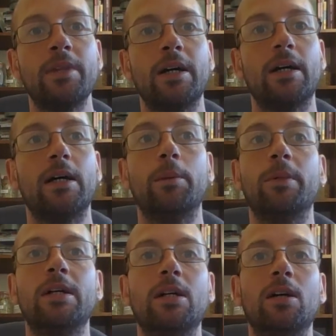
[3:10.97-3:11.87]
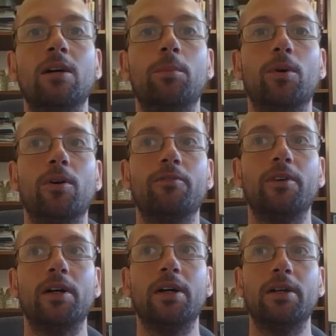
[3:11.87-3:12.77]
But
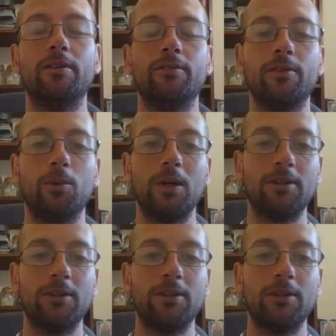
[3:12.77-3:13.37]
we